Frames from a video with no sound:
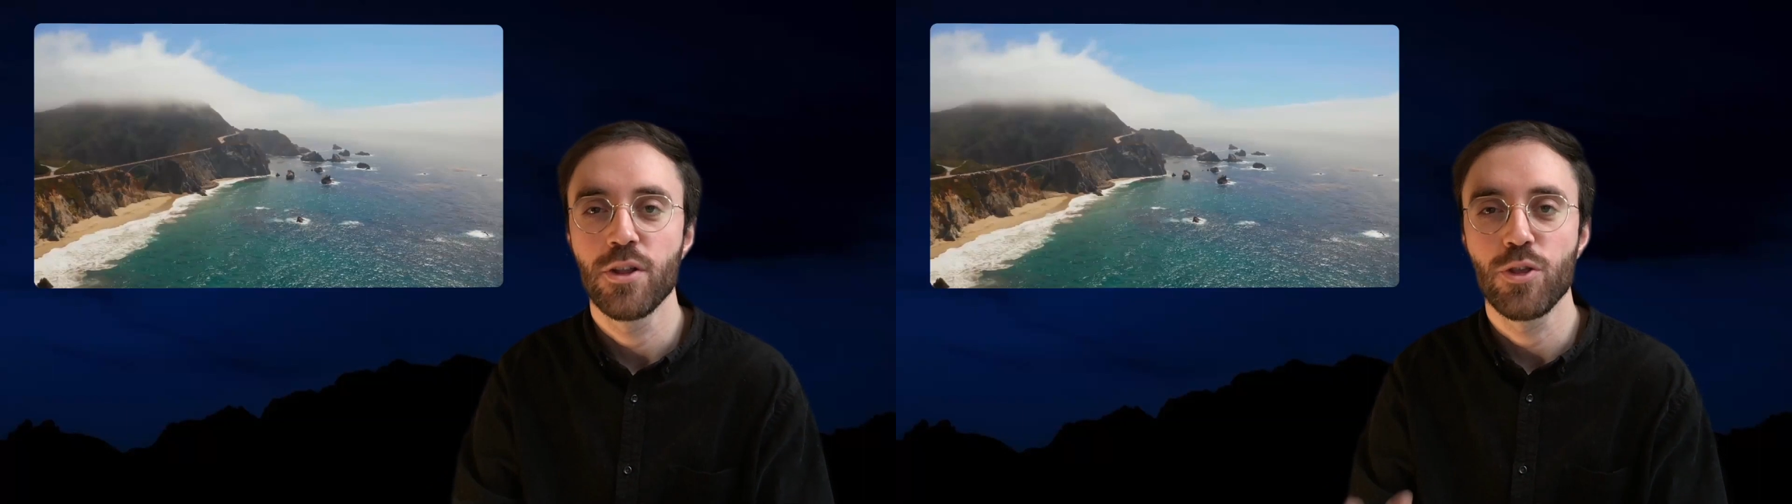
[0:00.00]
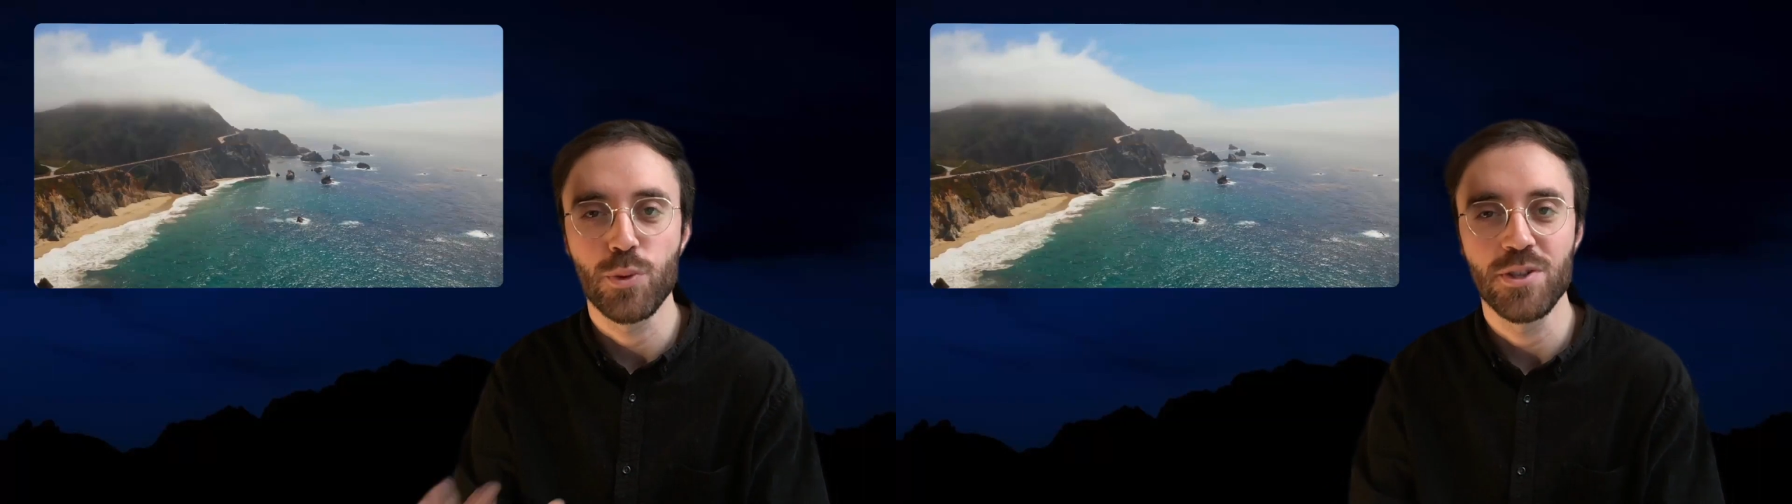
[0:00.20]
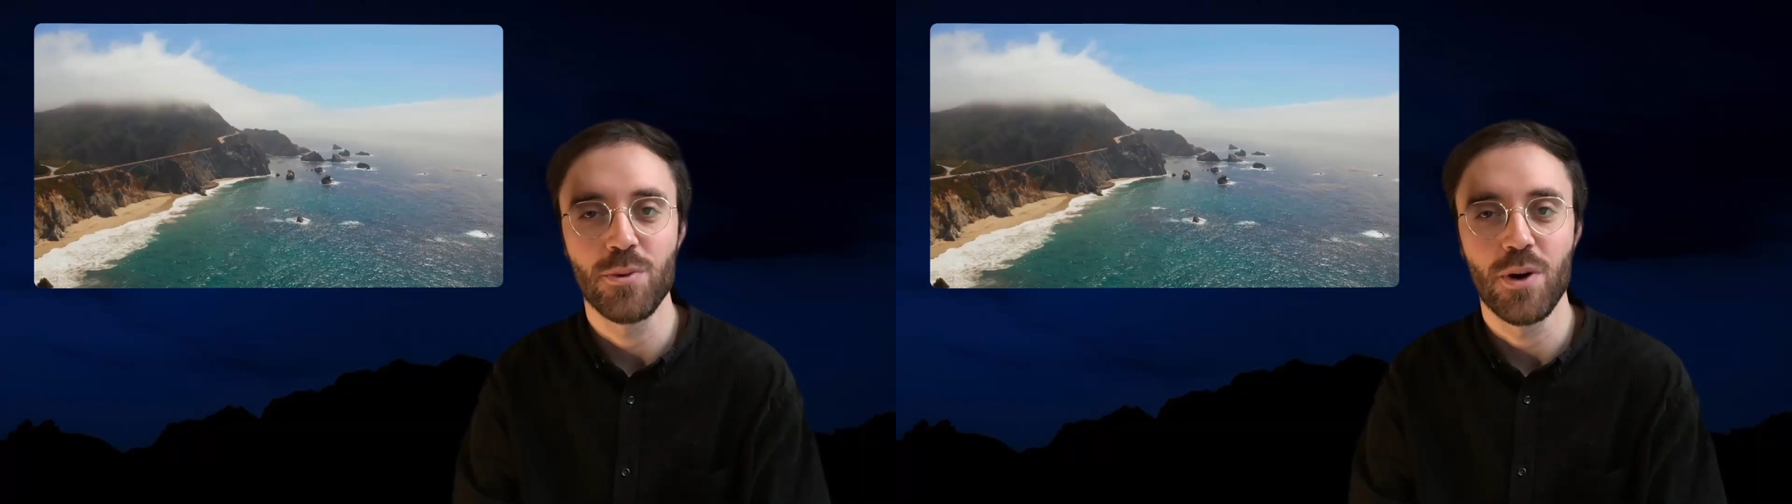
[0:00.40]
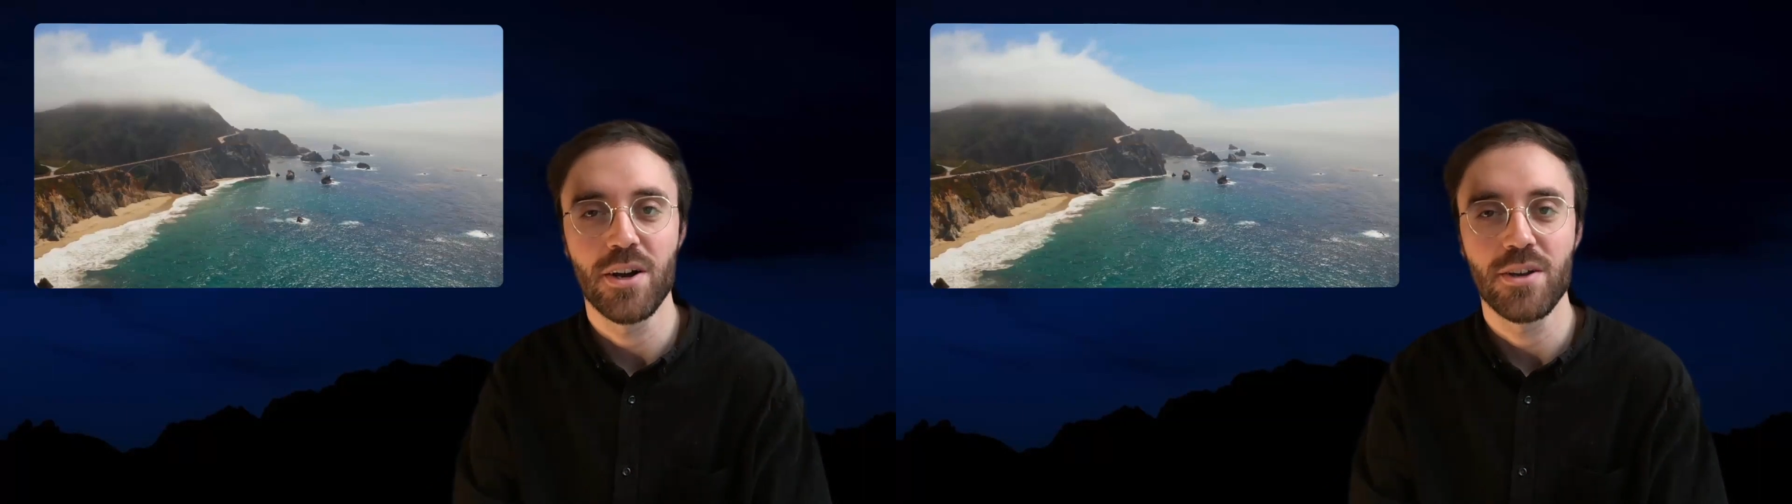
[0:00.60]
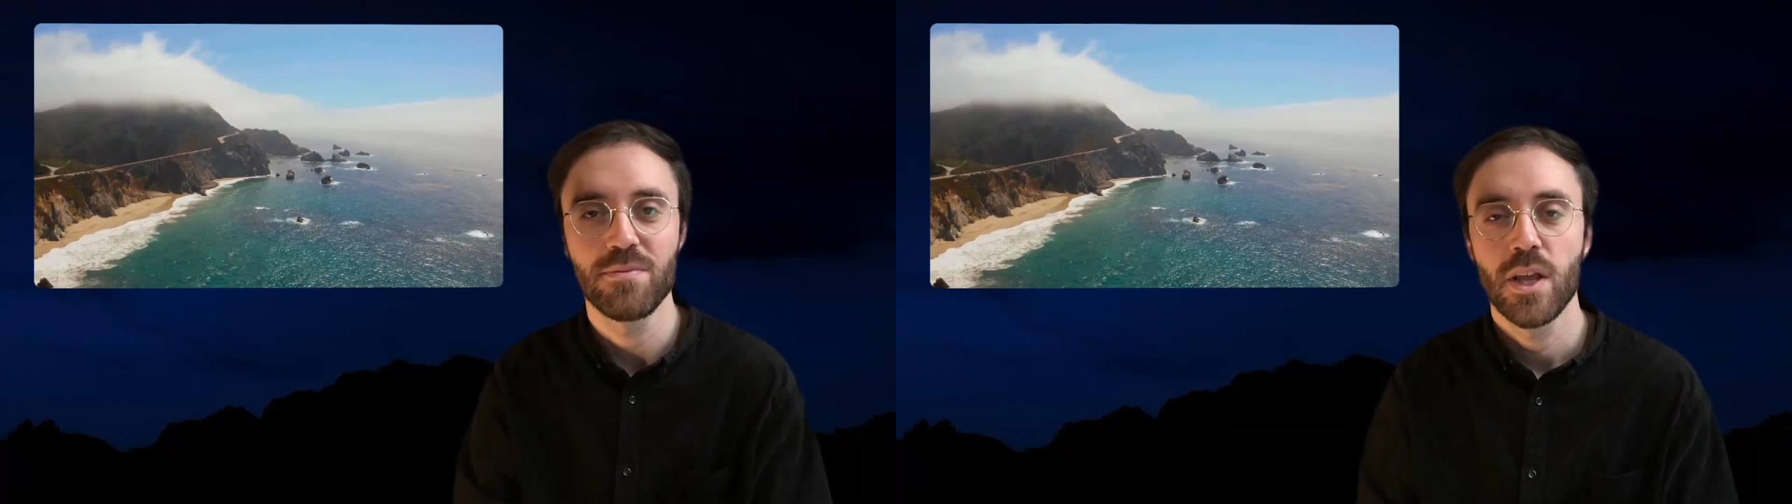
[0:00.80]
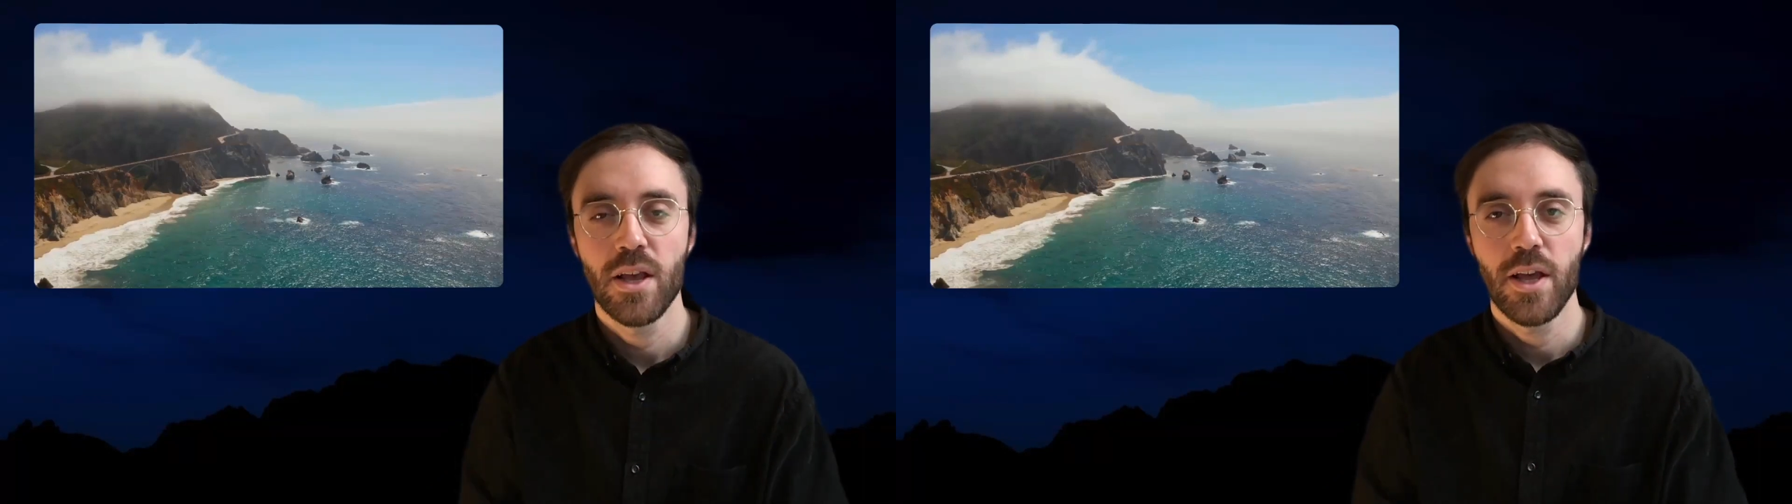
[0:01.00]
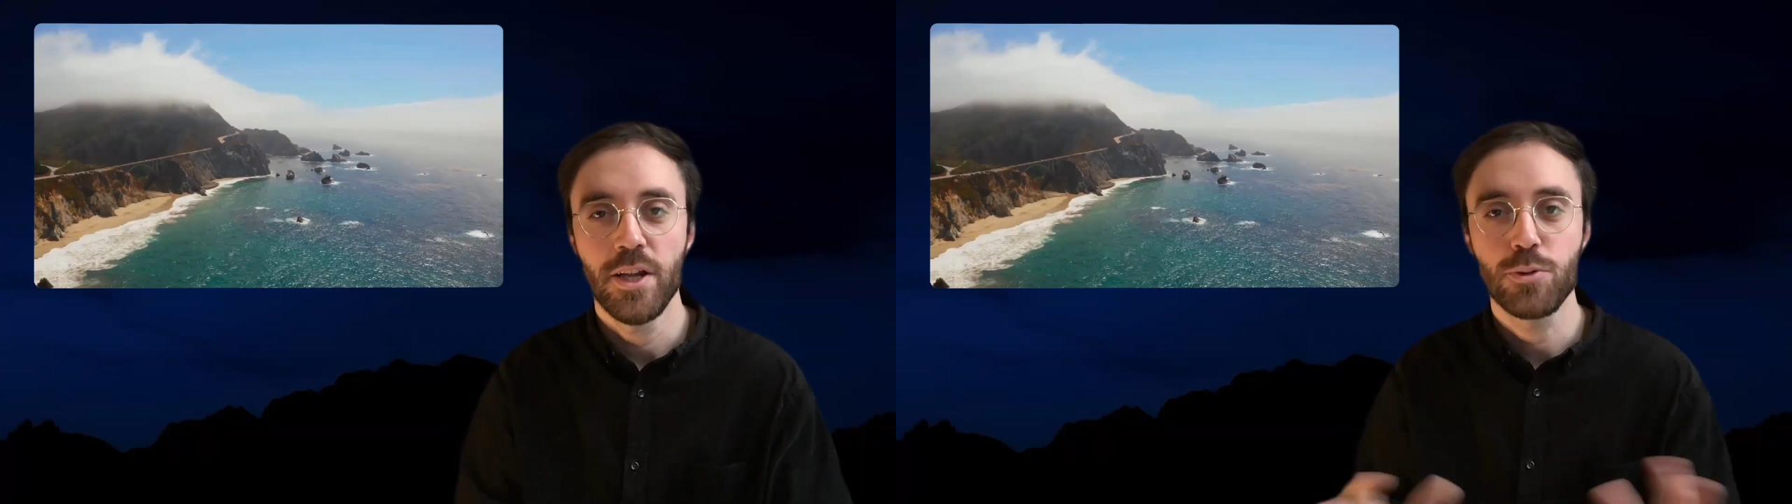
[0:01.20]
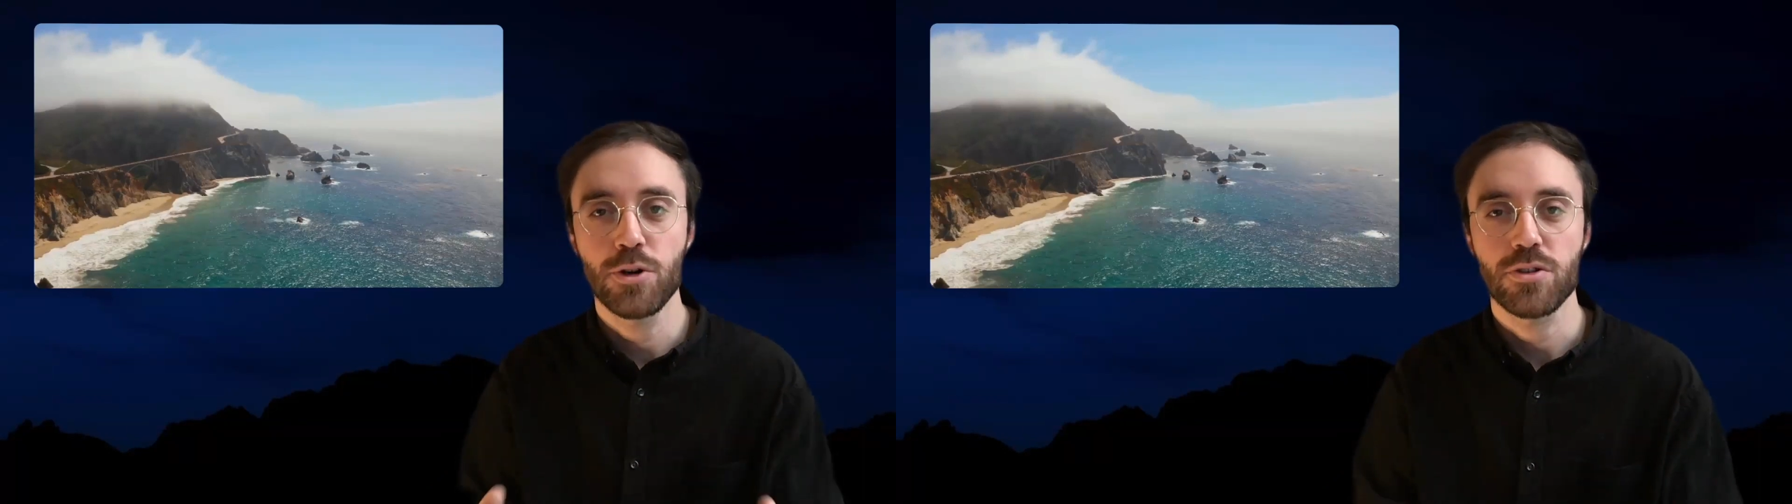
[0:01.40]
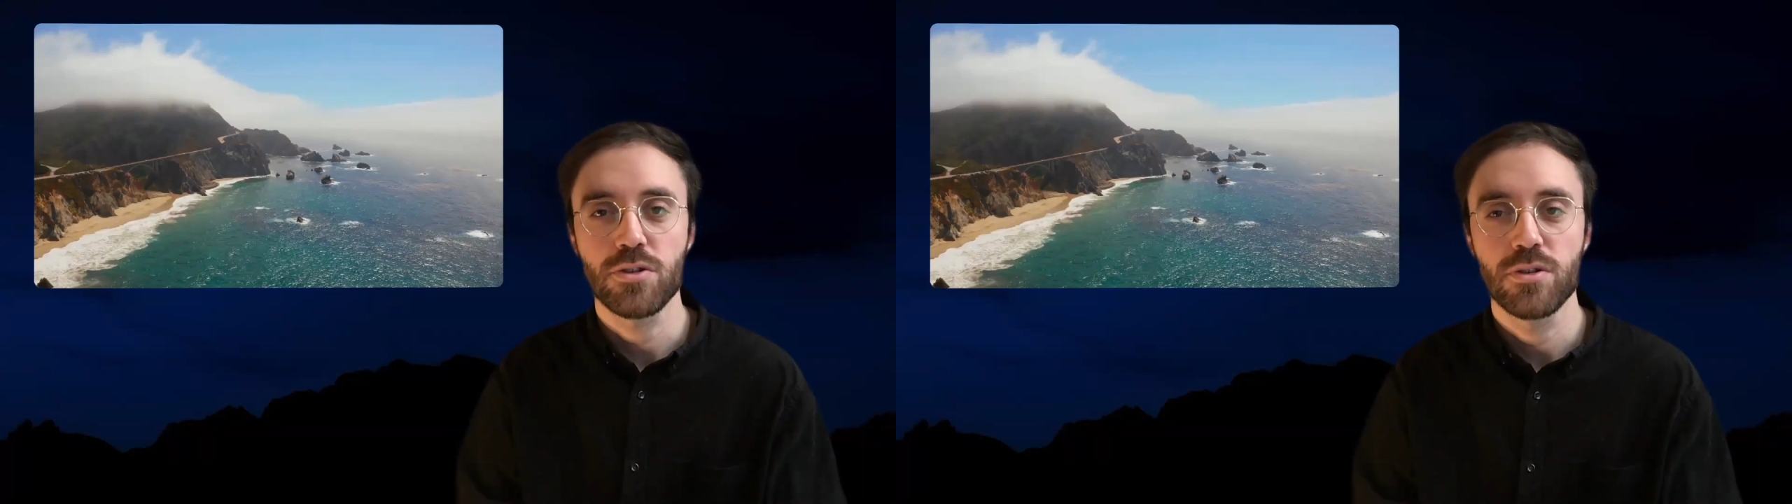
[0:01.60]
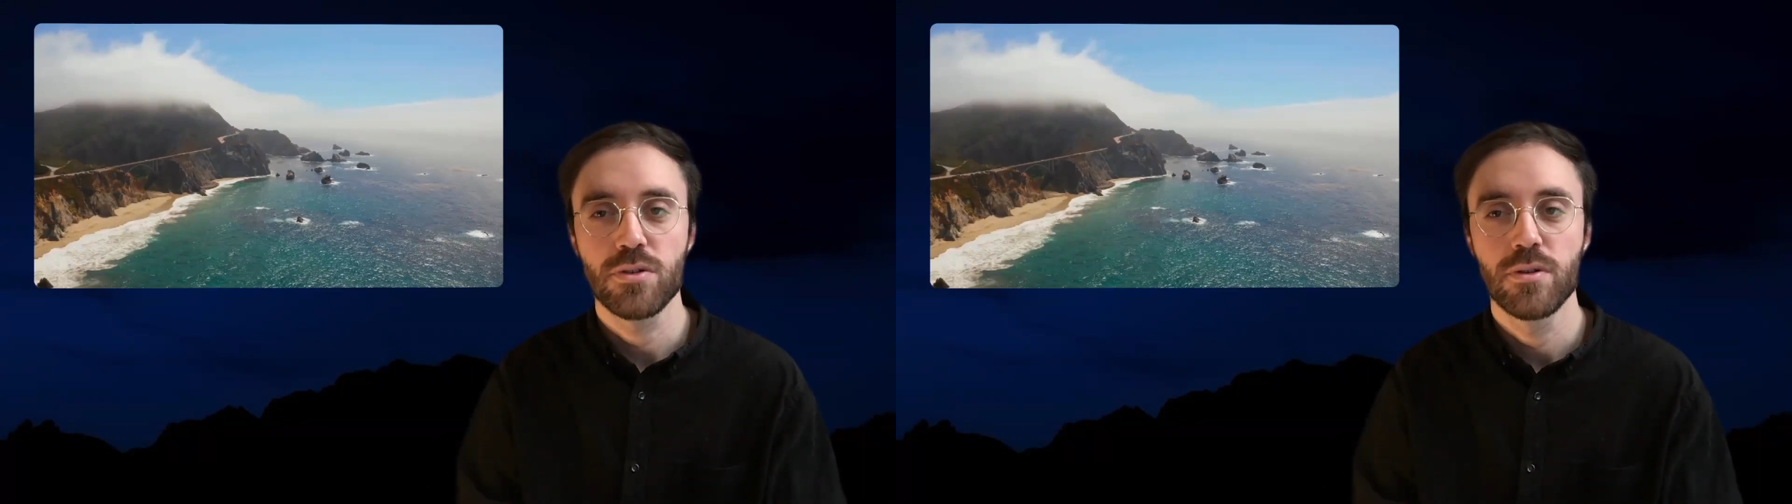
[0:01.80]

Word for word: the reason why. And it works.